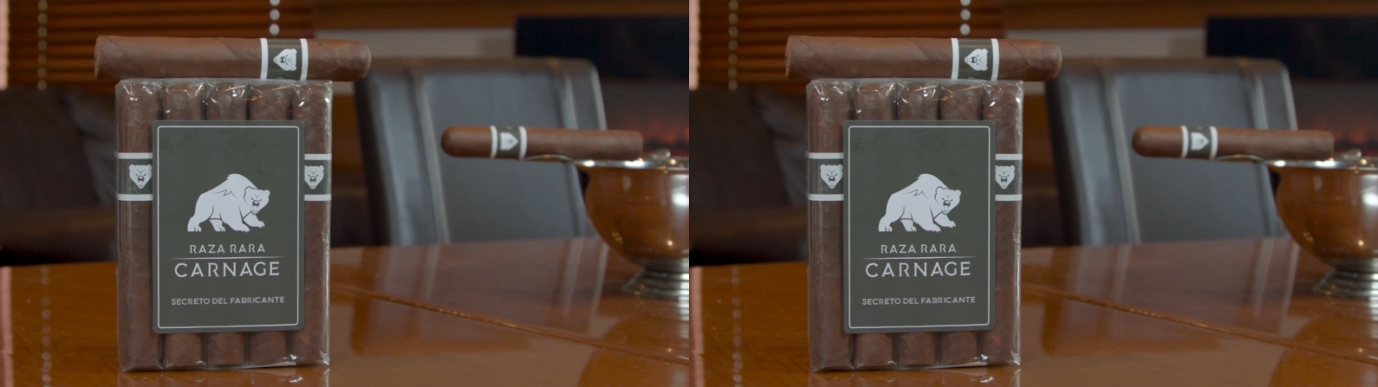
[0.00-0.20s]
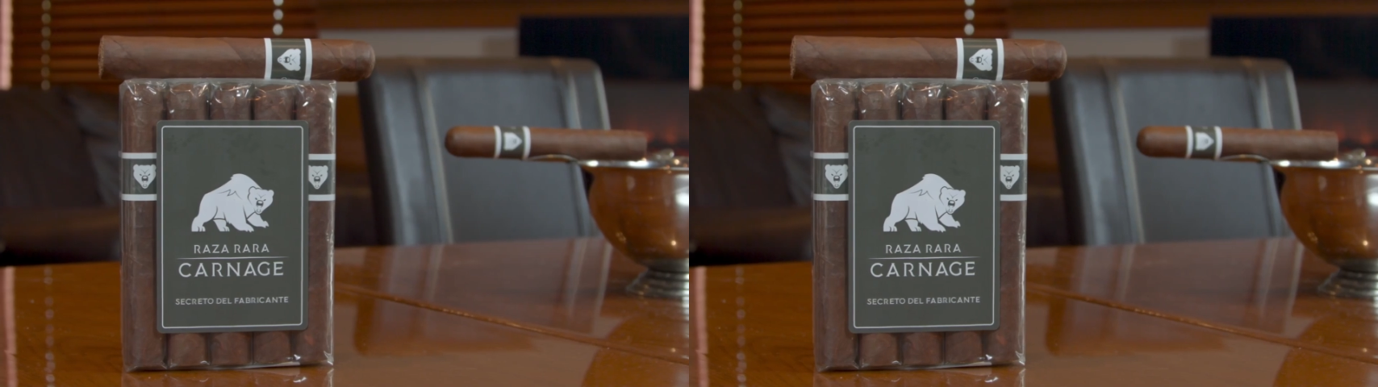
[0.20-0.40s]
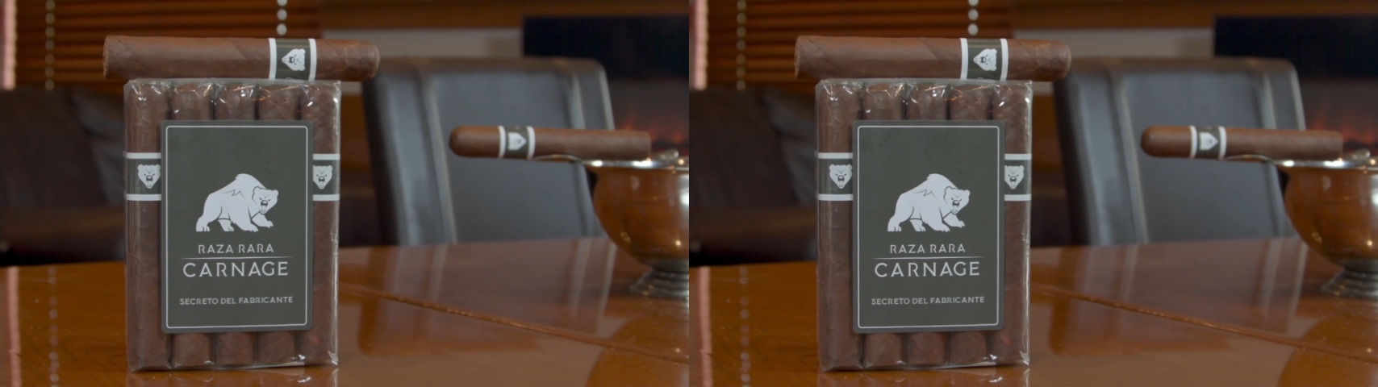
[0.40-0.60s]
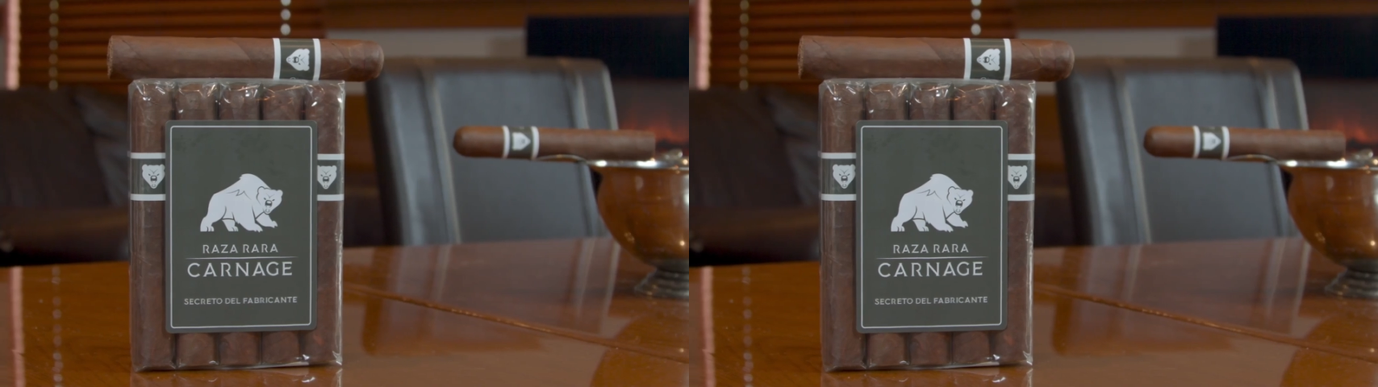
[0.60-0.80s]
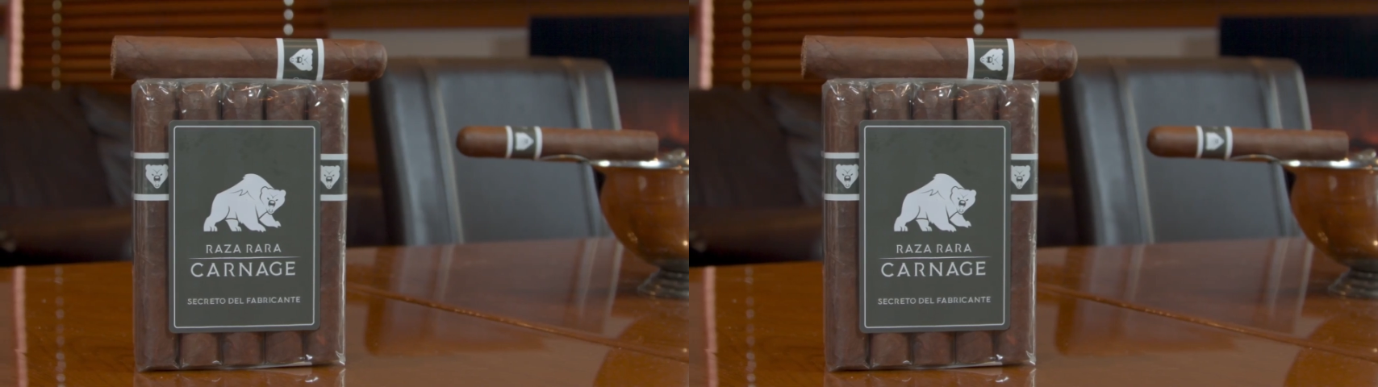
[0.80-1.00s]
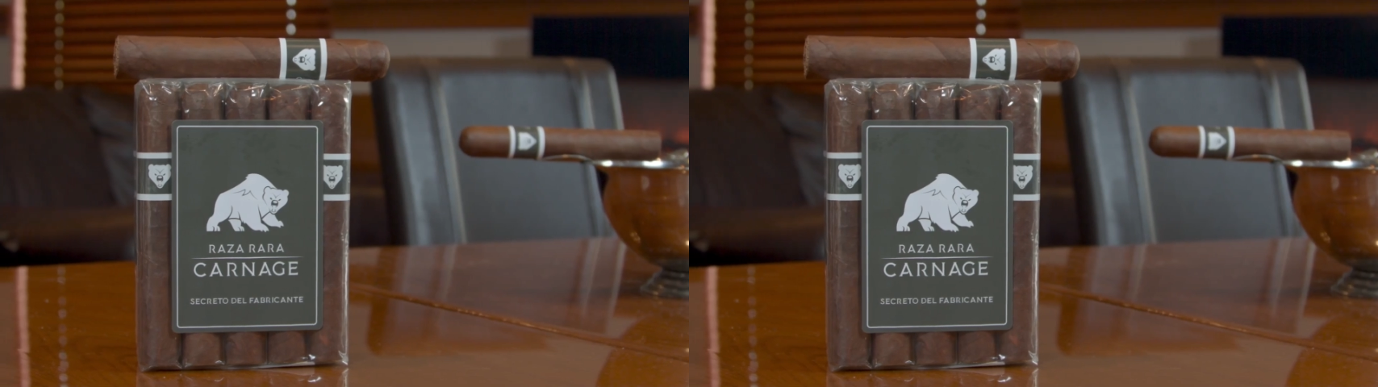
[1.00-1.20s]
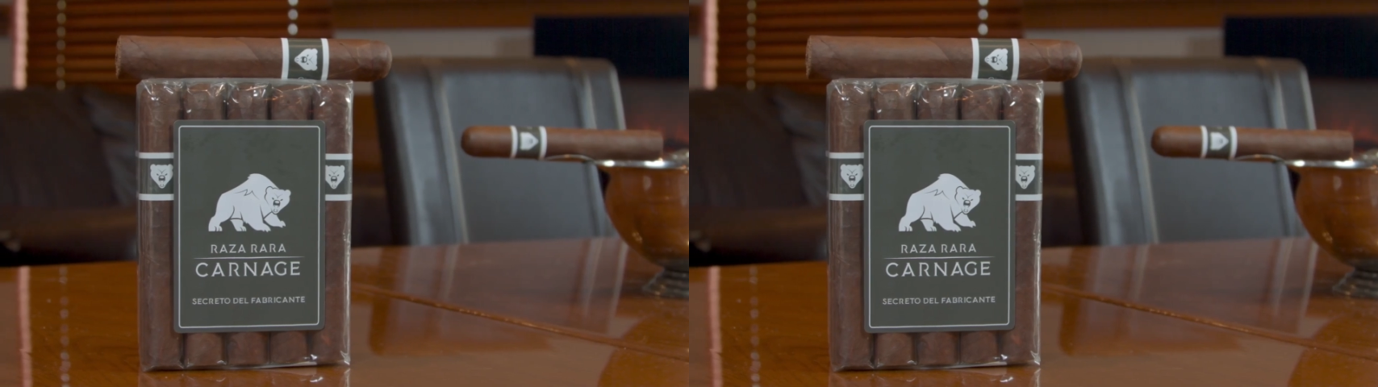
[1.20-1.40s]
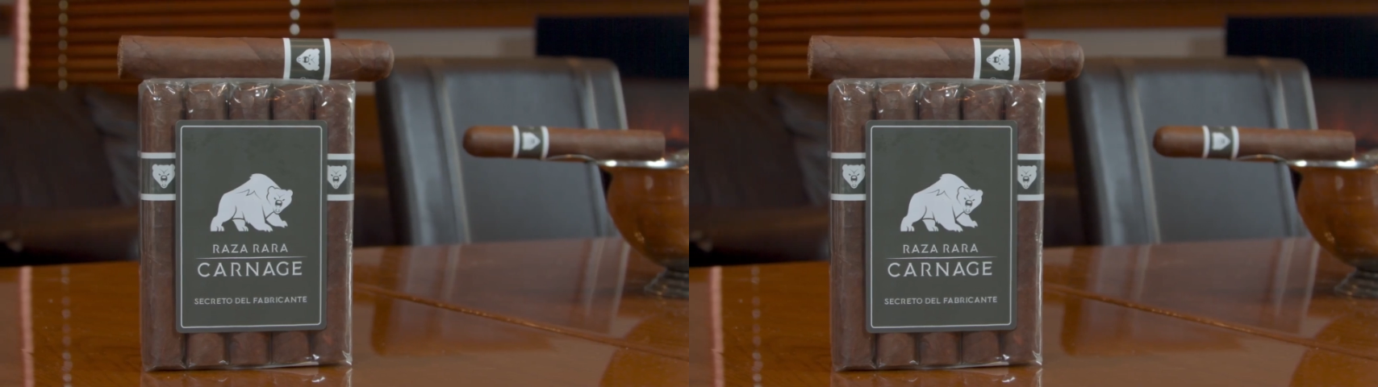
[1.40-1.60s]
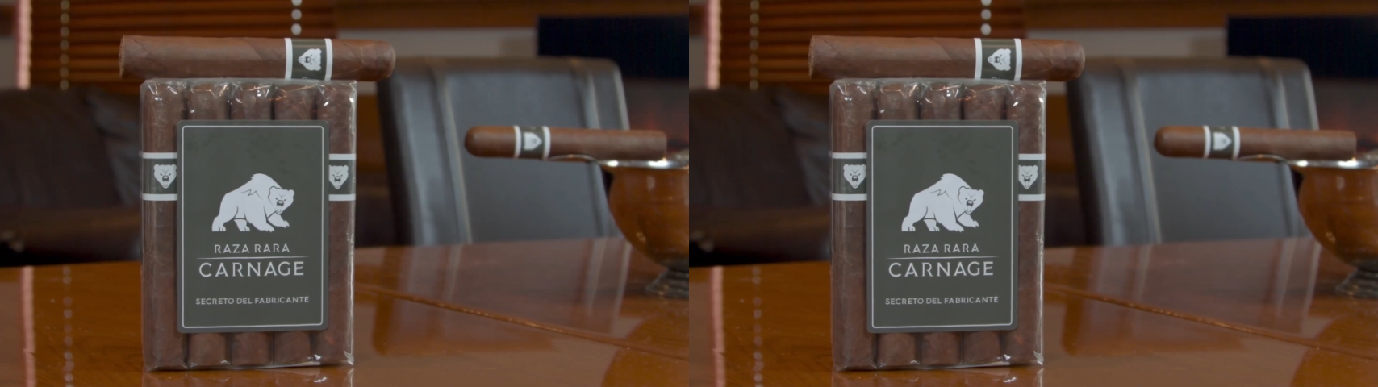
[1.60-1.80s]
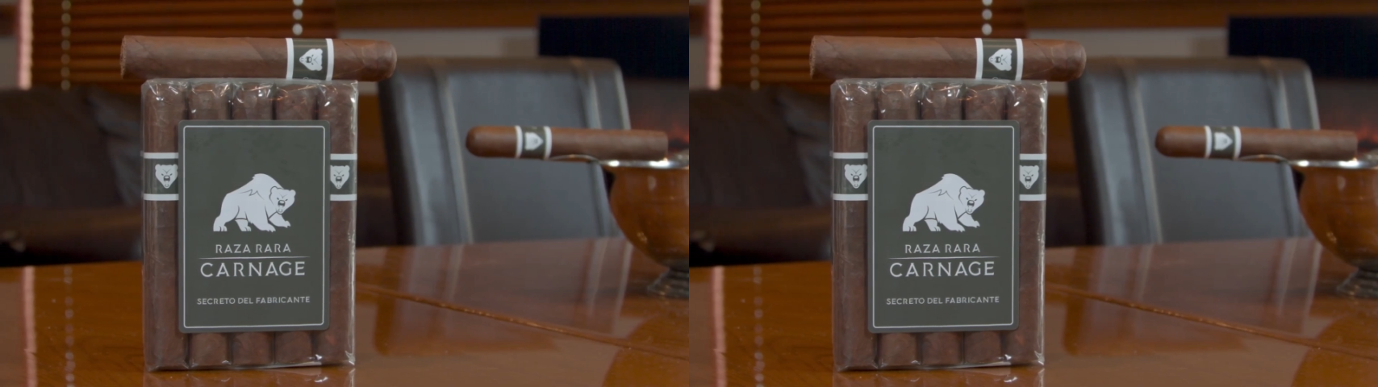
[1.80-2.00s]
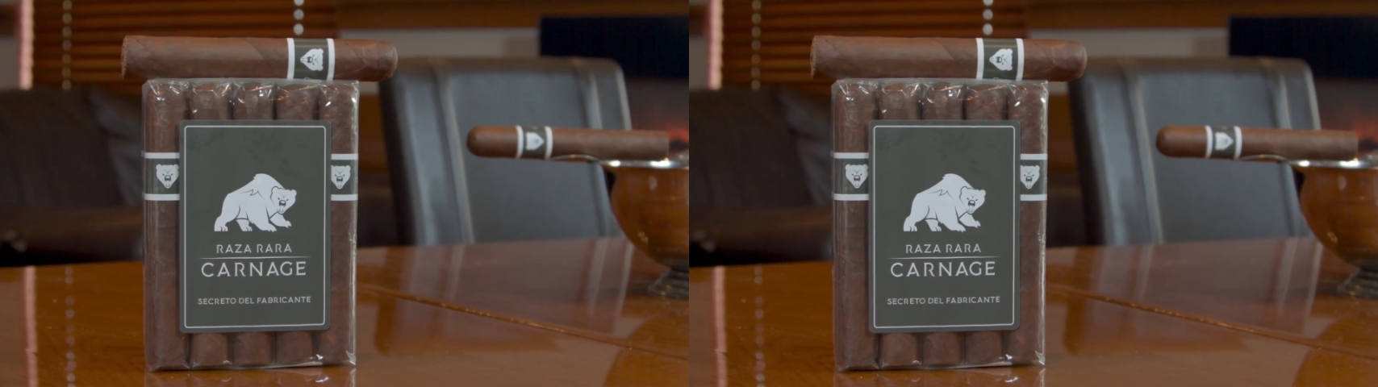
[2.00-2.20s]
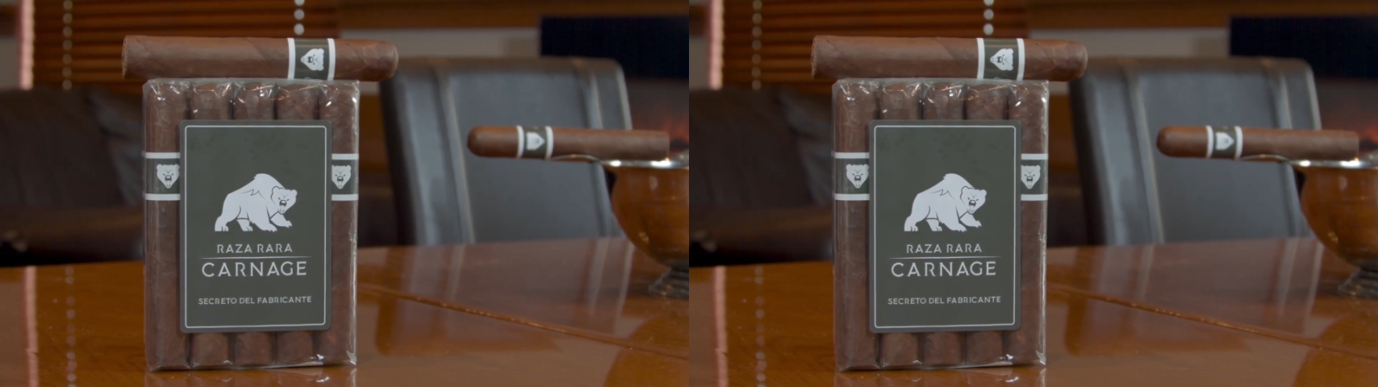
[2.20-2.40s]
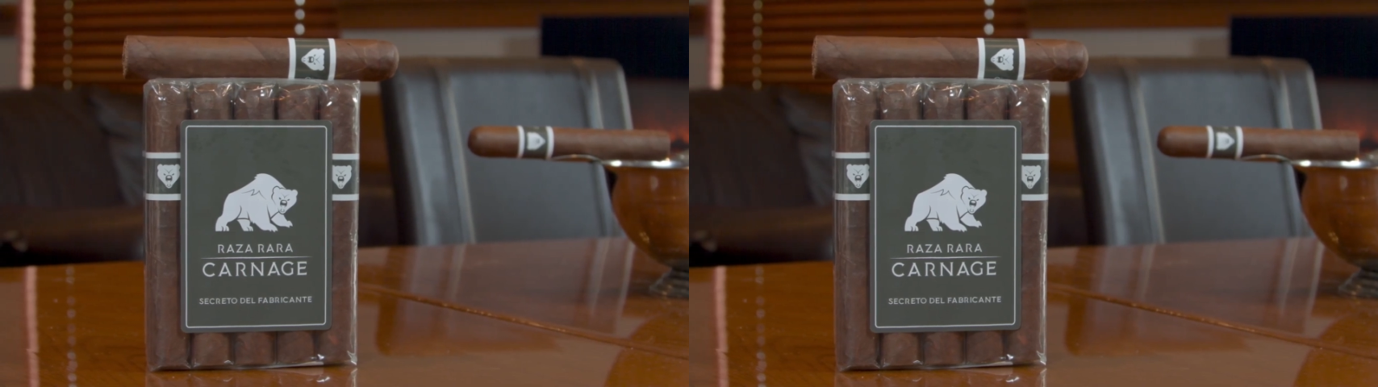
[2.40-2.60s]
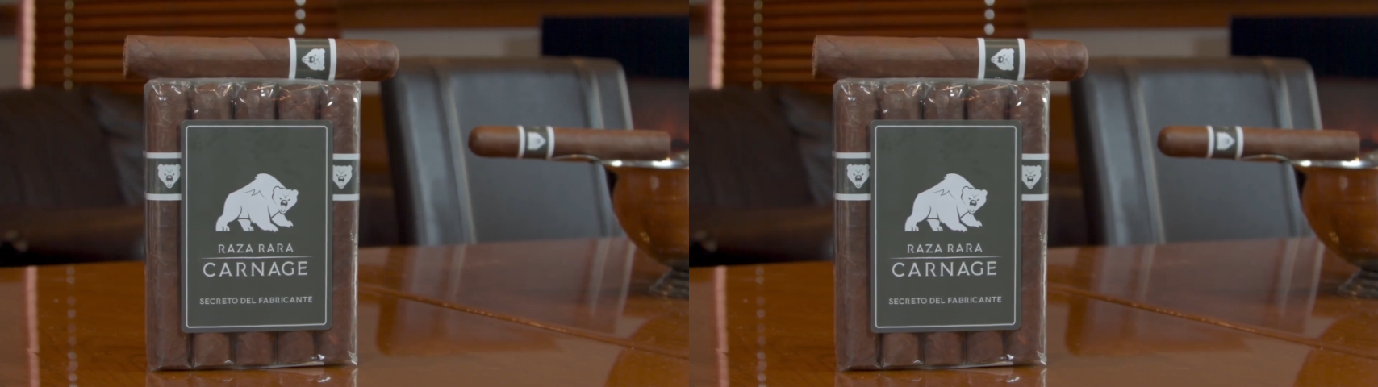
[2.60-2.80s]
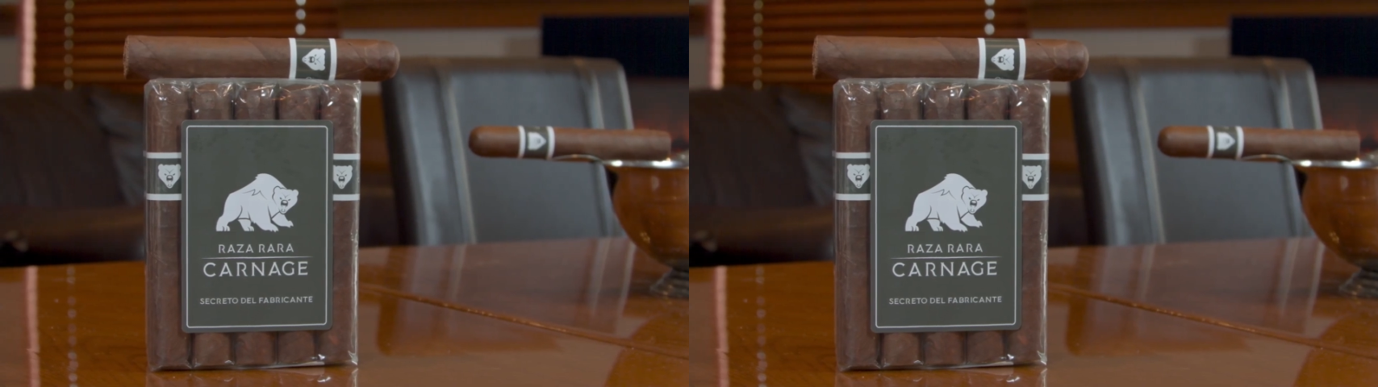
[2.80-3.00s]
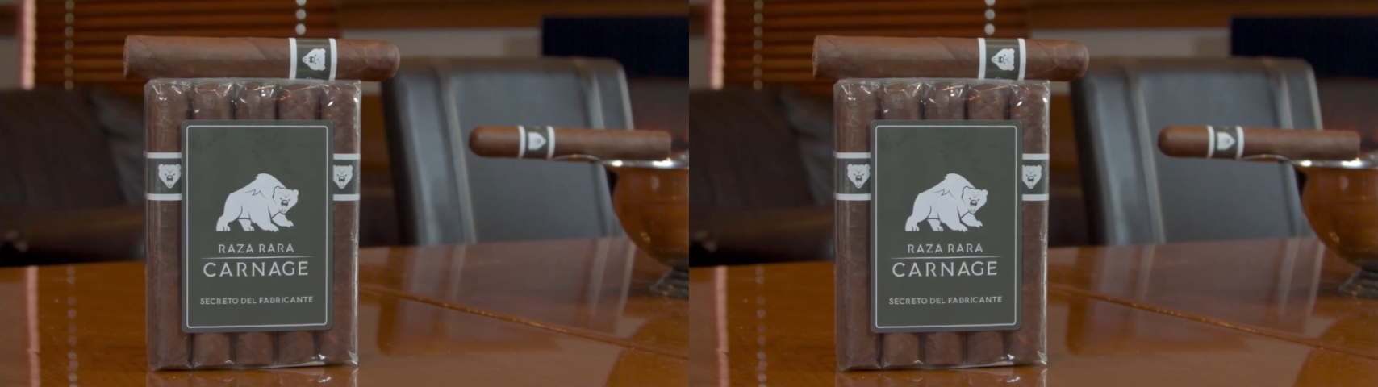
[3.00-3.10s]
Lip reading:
Nobody's mouth can be seen.